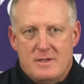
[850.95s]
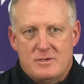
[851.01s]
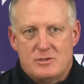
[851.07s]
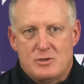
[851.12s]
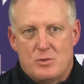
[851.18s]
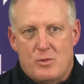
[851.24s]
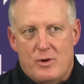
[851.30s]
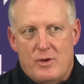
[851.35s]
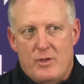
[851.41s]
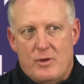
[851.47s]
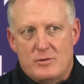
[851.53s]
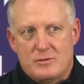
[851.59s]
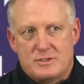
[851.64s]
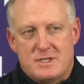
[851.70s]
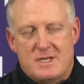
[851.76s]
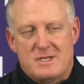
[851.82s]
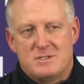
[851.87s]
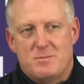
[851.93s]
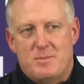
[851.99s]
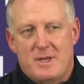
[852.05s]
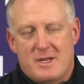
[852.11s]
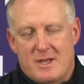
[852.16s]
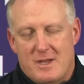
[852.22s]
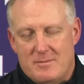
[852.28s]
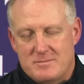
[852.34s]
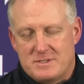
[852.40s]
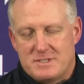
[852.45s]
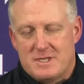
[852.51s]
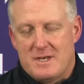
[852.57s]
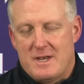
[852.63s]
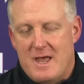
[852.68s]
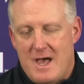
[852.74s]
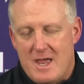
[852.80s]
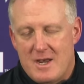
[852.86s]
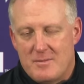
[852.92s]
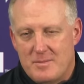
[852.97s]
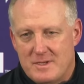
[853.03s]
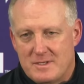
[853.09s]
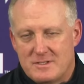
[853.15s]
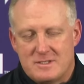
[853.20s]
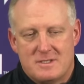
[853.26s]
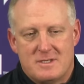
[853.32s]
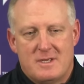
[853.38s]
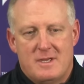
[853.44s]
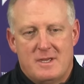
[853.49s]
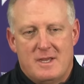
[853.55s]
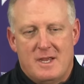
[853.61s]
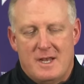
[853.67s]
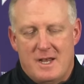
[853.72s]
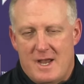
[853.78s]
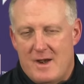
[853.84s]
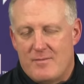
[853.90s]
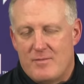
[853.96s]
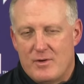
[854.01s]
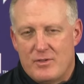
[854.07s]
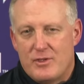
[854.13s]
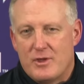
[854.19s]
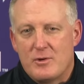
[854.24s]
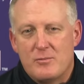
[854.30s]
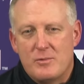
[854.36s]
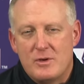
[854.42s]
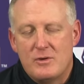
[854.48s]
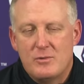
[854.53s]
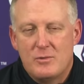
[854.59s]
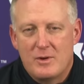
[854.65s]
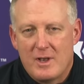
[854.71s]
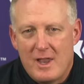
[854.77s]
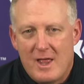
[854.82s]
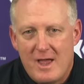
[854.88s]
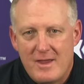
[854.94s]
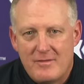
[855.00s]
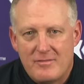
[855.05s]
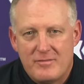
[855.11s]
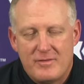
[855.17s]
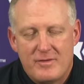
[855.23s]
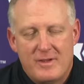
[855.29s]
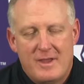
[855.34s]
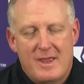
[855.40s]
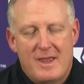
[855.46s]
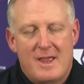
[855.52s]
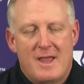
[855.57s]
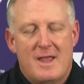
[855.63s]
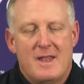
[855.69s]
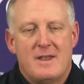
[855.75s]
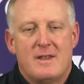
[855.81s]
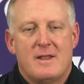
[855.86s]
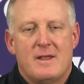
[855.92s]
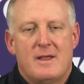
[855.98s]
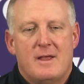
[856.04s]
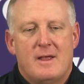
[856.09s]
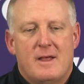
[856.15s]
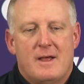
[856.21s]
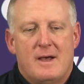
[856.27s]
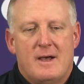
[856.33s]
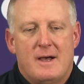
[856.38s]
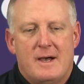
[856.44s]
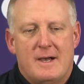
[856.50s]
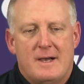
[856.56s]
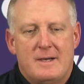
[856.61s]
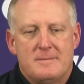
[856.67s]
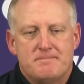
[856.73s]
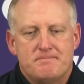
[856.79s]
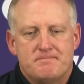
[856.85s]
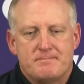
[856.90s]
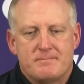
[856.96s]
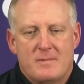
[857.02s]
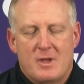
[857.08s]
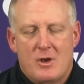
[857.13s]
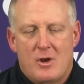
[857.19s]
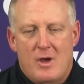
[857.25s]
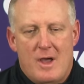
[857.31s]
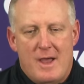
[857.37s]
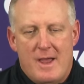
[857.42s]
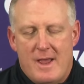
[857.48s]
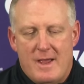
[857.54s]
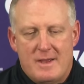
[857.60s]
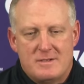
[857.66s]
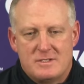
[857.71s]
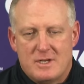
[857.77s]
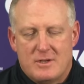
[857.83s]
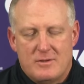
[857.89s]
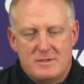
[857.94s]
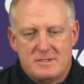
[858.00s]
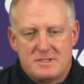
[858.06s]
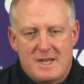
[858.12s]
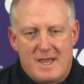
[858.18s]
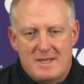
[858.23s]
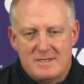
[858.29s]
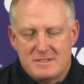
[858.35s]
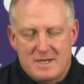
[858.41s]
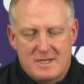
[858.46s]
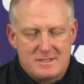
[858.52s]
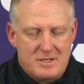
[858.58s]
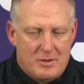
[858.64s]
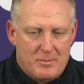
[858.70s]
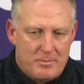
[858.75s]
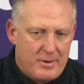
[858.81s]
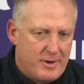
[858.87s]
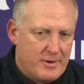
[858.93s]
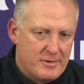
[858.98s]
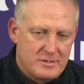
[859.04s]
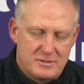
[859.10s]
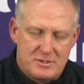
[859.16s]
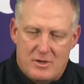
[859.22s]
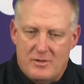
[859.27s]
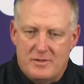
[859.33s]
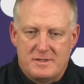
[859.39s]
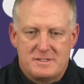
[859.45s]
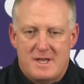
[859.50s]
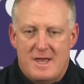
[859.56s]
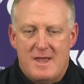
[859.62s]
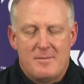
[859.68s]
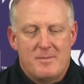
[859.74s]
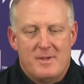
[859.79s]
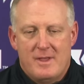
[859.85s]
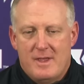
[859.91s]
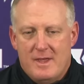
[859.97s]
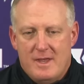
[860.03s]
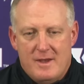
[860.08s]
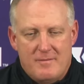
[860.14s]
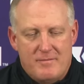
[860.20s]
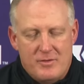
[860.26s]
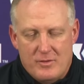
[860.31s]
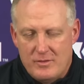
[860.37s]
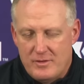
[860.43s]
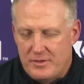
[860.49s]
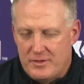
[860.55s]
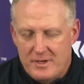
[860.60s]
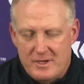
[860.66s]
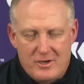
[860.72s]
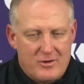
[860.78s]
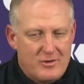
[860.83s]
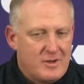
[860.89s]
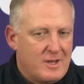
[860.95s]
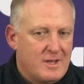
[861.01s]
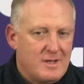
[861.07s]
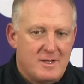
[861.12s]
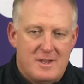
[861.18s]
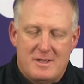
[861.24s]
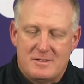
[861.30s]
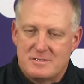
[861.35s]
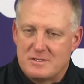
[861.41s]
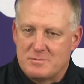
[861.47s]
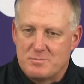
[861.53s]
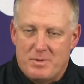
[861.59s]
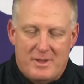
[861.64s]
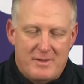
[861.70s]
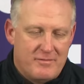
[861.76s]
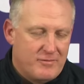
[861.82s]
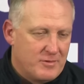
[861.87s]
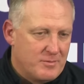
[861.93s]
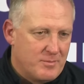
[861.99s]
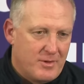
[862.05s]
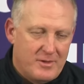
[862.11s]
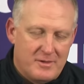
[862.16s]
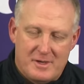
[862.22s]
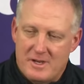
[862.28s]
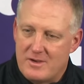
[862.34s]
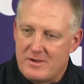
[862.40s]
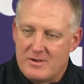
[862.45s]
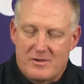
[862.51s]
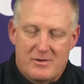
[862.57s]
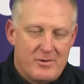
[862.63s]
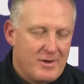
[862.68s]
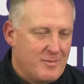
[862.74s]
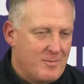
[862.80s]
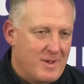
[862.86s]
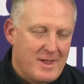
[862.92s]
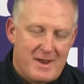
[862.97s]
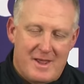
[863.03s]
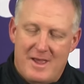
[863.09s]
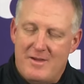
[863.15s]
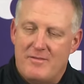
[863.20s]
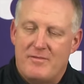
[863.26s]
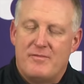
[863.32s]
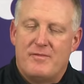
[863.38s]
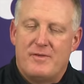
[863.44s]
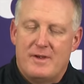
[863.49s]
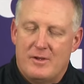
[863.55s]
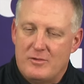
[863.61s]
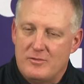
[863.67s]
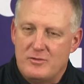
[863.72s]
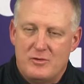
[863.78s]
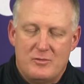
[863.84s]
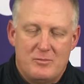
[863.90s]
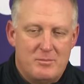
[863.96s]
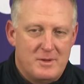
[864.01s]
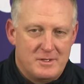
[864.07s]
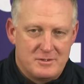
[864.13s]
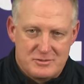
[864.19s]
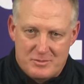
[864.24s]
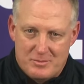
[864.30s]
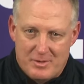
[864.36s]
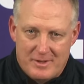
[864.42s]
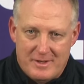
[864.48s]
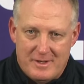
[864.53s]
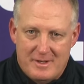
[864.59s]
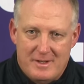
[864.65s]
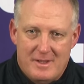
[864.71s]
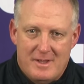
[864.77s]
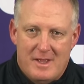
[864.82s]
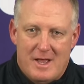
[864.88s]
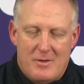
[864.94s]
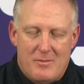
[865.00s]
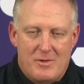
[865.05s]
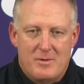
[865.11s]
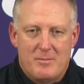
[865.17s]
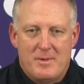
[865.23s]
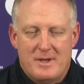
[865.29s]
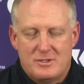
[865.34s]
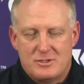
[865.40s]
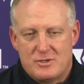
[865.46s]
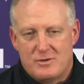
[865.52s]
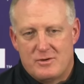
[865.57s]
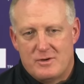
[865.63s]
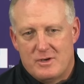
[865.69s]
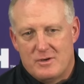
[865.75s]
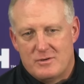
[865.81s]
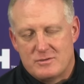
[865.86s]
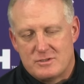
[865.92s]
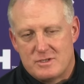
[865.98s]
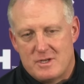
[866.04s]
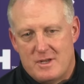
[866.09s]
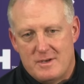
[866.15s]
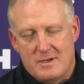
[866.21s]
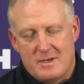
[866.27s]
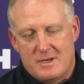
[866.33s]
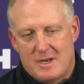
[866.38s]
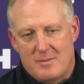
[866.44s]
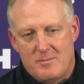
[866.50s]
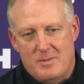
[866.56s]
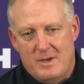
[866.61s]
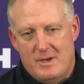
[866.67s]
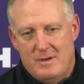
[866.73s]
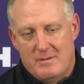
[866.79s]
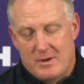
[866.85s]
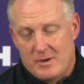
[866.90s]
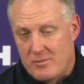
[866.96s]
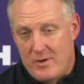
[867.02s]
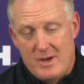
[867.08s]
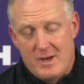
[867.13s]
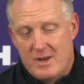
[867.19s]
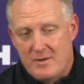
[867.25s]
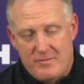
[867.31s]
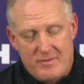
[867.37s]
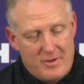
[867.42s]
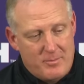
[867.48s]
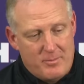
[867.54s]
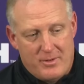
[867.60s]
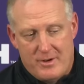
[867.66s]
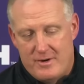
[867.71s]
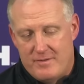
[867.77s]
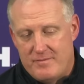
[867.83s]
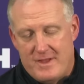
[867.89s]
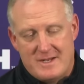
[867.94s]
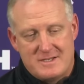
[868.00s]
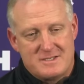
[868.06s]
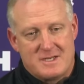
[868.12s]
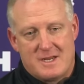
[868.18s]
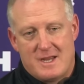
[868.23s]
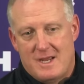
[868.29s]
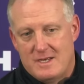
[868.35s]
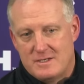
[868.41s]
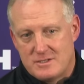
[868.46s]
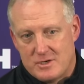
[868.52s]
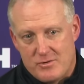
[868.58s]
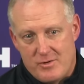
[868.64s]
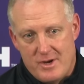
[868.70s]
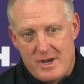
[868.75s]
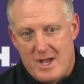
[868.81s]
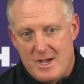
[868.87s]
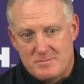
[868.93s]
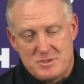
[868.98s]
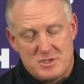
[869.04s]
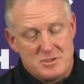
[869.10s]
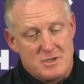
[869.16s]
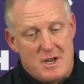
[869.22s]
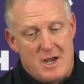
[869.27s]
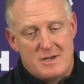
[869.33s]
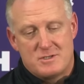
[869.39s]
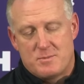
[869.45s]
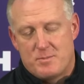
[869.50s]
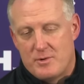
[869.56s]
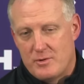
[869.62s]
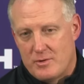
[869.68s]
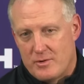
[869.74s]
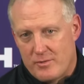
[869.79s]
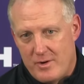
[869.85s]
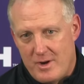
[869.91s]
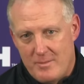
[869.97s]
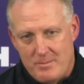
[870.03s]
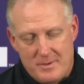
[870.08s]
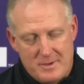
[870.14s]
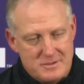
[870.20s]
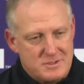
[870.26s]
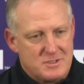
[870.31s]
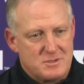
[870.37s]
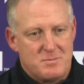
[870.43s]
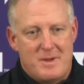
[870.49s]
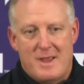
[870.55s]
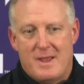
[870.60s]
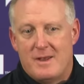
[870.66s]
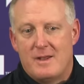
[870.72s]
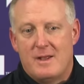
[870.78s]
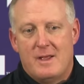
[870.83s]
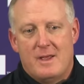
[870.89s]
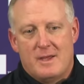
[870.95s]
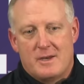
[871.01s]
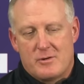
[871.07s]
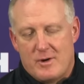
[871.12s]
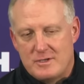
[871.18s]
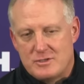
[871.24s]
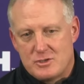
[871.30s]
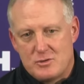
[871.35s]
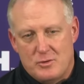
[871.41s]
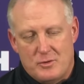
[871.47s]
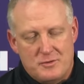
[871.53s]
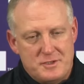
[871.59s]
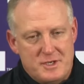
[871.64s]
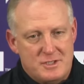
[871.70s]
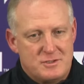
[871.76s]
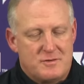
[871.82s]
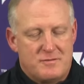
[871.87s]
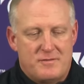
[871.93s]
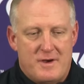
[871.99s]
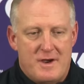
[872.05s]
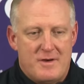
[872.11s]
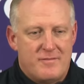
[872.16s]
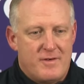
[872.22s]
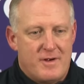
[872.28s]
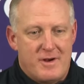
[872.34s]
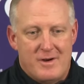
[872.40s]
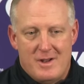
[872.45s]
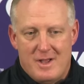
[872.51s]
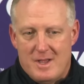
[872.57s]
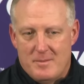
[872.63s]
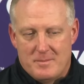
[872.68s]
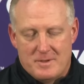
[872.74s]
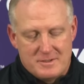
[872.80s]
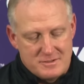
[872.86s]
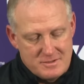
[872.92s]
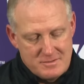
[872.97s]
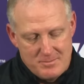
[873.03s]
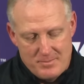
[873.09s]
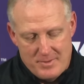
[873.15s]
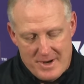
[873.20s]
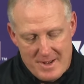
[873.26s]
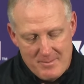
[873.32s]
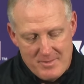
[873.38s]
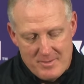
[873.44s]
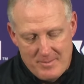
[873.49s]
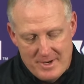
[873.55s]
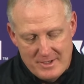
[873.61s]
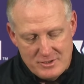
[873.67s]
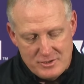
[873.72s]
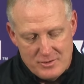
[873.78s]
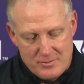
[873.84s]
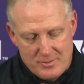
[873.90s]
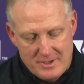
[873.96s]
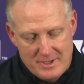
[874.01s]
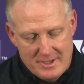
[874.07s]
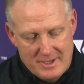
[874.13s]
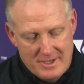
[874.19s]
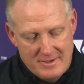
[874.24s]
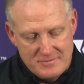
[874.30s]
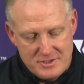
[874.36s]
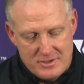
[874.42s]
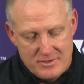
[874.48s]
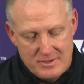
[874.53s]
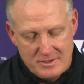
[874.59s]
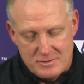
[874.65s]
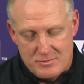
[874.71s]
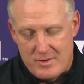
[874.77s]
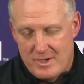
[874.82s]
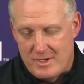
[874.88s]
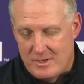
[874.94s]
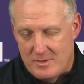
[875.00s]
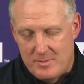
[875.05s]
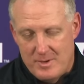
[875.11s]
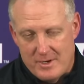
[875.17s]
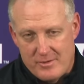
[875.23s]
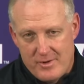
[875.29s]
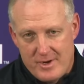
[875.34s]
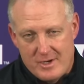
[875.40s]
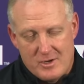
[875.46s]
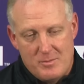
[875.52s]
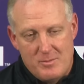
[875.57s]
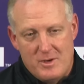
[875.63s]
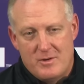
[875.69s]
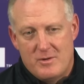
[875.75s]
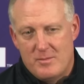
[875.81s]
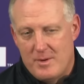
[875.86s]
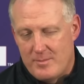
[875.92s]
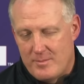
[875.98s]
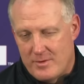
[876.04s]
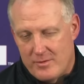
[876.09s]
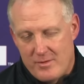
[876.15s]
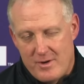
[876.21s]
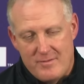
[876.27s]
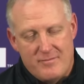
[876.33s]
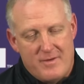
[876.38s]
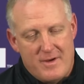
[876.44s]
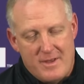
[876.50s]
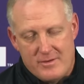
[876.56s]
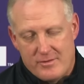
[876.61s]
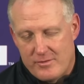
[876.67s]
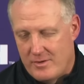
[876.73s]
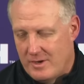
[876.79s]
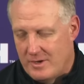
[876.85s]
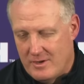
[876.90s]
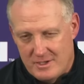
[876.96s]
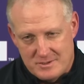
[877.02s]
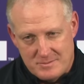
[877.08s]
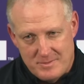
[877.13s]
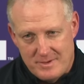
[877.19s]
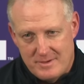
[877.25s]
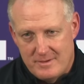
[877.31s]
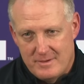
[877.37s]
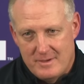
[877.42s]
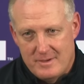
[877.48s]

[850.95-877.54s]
to where those things become synonymous in everything we do in life. And, um, you know, I, I tell these guys and I tell parents all the time if the only thing your kid does is play football and get a degree, man, I have failed you miserably. I want to make sure your son can be a great NFL player if that's the case, a great op- entrepreneur, a great businessman, great school teacher, firefighter. But, but I'm going to make sure when he leaves here, he's ready to be a great community member, a great father, a great husband.